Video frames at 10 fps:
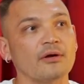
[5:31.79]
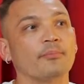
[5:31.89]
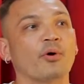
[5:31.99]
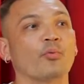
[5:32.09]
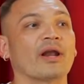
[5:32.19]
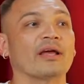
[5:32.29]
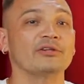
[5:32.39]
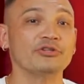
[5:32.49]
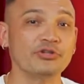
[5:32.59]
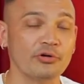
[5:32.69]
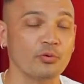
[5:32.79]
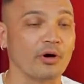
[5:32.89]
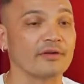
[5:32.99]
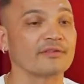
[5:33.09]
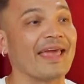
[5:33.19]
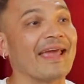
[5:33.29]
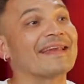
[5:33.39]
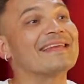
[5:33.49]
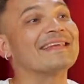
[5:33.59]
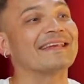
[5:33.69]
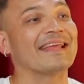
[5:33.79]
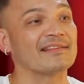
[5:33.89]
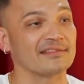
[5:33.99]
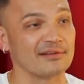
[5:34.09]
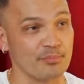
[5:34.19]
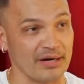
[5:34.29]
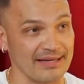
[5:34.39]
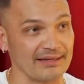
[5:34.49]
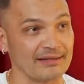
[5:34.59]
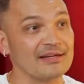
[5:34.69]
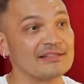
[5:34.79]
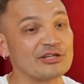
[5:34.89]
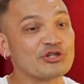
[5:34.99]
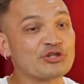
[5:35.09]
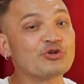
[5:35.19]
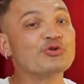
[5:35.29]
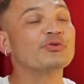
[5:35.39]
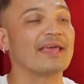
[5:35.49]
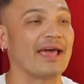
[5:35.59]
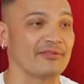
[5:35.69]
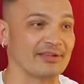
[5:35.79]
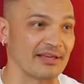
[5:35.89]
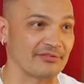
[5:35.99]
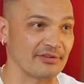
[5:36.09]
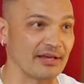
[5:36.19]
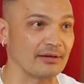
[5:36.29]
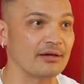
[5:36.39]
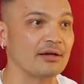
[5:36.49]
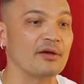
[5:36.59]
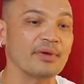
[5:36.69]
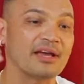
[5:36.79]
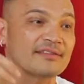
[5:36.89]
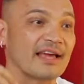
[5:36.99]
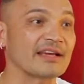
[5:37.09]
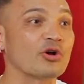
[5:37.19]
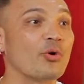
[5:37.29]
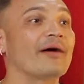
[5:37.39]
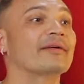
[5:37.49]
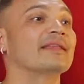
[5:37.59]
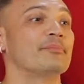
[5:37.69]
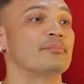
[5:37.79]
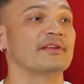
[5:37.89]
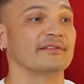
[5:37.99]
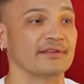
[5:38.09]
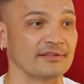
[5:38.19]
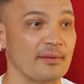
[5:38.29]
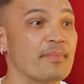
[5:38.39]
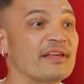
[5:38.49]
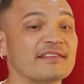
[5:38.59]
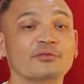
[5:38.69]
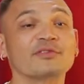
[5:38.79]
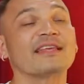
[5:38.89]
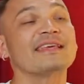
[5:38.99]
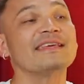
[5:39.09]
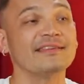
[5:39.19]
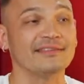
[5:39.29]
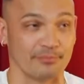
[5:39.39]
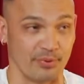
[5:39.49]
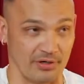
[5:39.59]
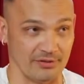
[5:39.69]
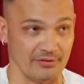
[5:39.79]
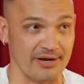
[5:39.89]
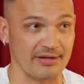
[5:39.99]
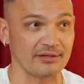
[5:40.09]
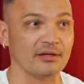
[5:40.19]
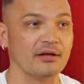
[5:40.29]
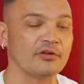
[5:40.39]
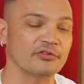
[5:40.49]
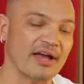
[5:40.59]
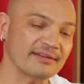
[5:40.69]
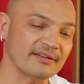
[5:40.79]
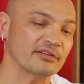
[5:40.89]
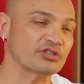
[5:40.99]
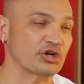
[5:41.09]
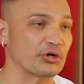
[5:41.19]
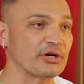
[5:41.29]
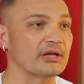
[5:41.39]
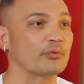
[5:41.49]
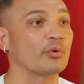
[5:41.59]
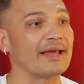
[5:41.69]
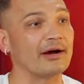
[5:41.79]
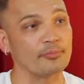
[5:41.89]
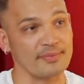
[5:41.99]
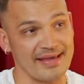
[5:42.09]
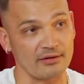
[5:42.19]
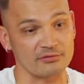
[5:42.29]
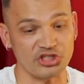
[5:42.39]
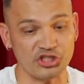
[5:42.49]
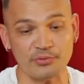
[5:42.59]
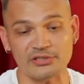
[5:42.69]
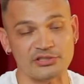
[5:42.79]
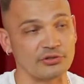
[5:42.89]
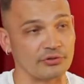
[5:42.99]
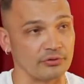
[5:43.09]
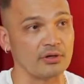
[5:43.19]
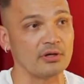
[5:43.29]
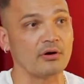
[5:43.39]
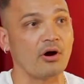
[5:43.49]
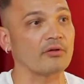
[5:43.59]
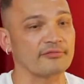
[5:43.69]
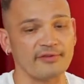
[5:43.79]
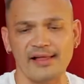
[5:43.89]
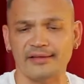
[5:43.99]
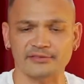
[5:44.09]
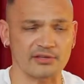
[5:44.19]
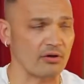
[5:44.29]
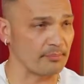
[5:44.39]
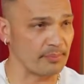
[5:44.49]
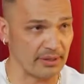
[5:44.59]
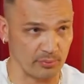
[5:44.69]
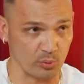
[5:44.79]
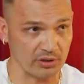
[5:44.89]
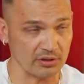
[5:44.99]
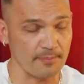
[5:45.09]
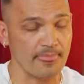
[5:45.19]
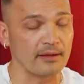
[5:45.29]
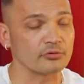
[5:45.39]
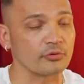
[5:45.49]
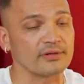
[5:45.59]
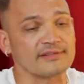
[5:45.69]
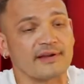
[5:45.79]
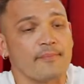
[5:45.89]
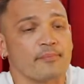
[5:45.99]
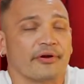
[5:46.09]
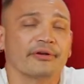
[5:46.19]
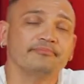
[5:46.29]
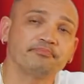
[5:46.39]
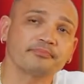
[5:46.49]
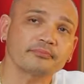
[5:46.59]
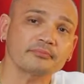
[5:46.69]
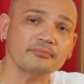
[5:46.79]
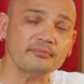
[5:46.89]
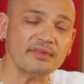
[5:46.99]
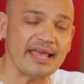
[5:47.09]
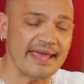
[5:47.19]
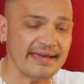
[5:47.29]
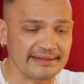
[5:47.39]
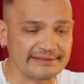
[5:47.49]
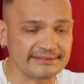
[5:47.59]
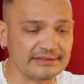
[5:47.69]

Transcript: but what I knew was, hey, I needed to get somebody mm-hmm. to do the heavy lifting, because I could go out and get the business. The yeah. business was the easy part, right? Right. So I had this attorney would help me out, and she would do all the filings, all the paperwork during this time period. And